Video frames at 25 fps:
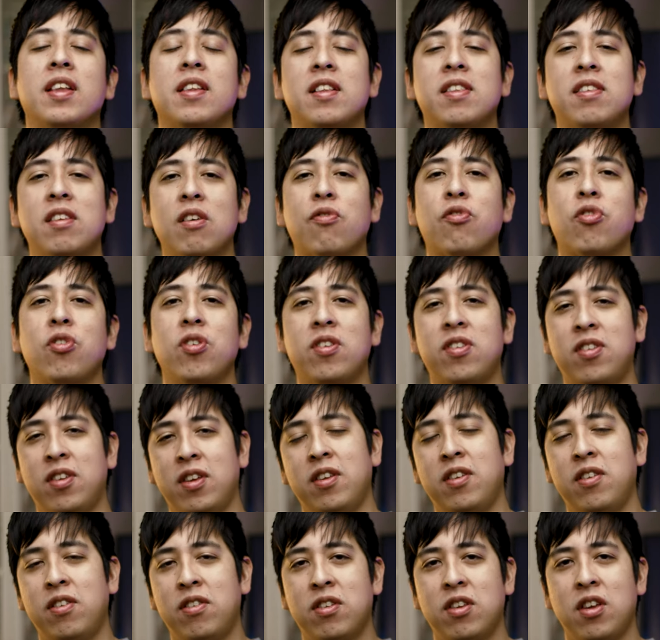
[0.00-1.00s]
and the
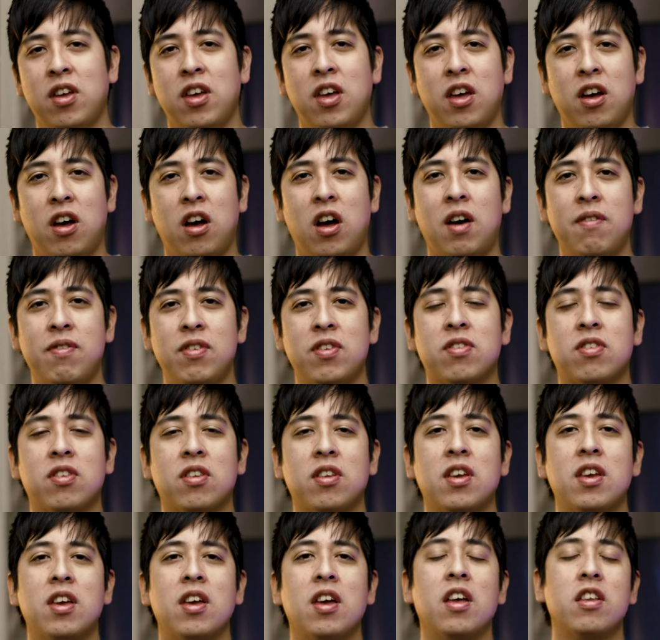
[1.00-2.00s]
differences,
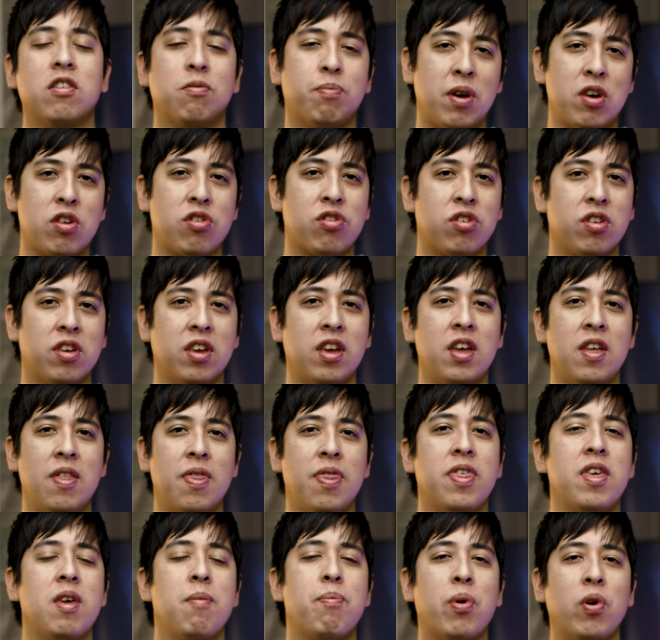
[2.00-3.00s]
obviously, especially
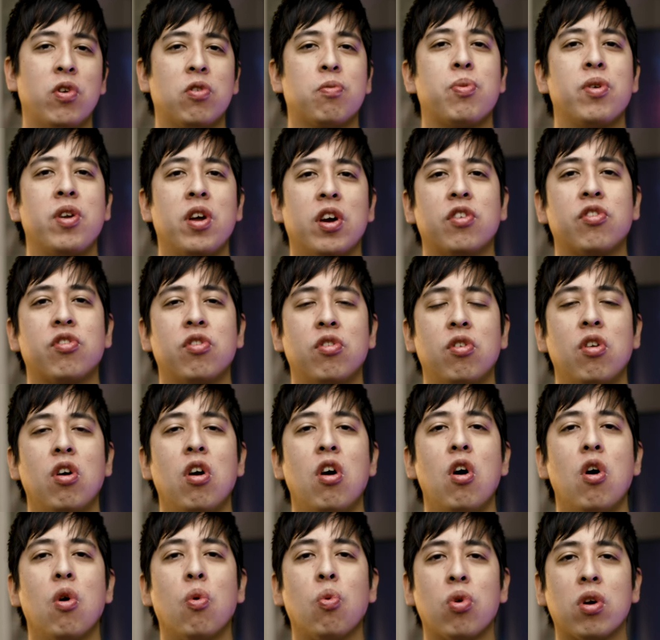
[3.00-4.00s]
in the post-production
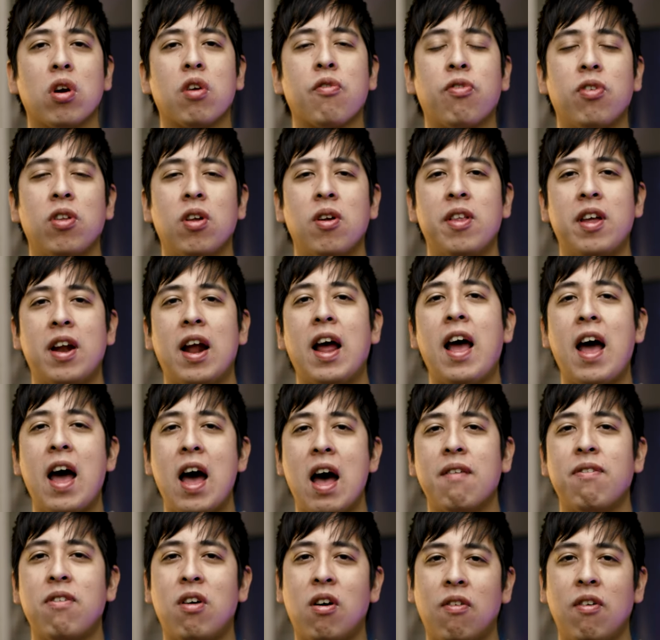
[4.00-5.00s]
workflow that I
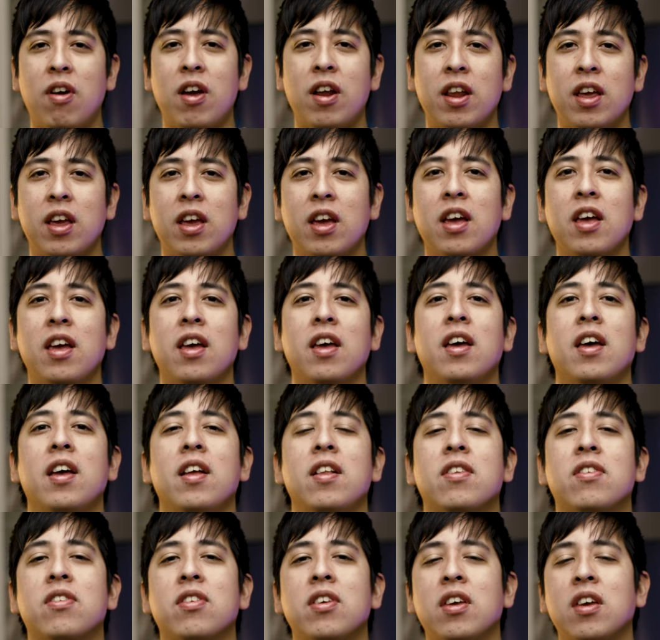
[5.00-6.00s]
have already,
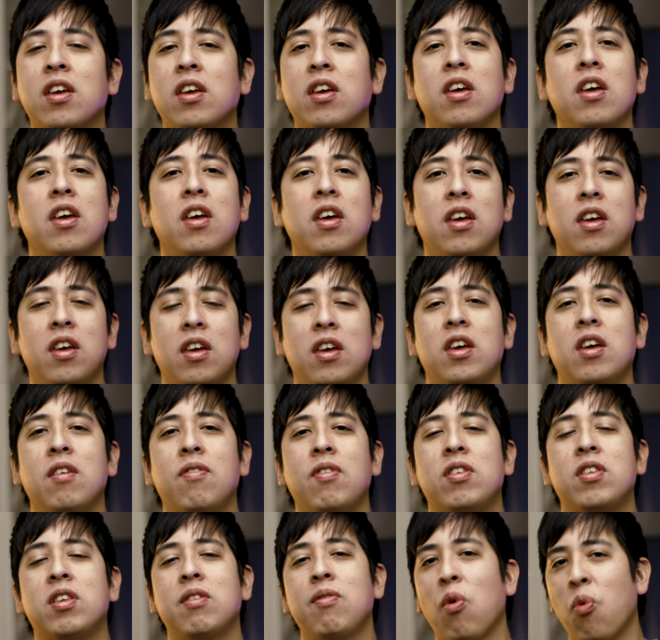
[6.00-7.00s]
and seeing if
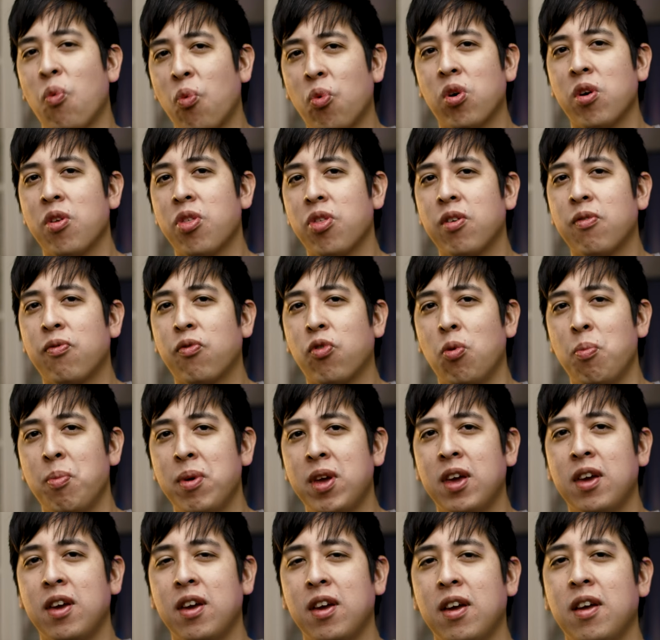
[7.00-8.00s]
it's even worth it for
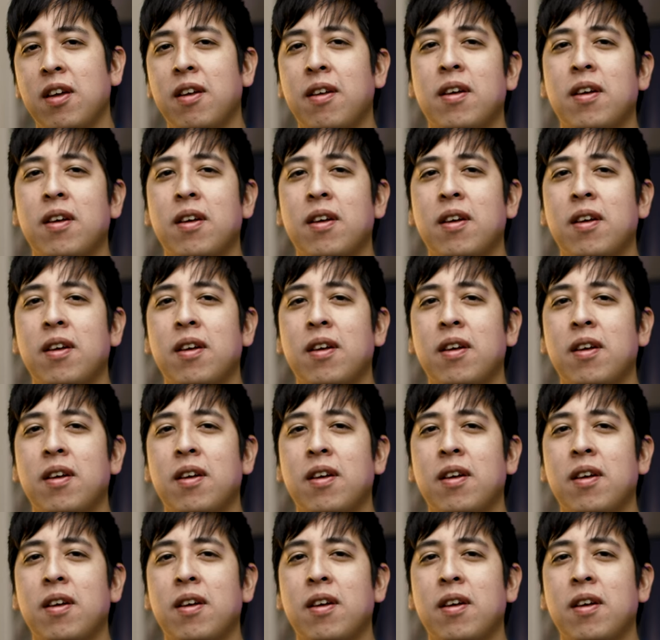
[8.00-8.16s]
me.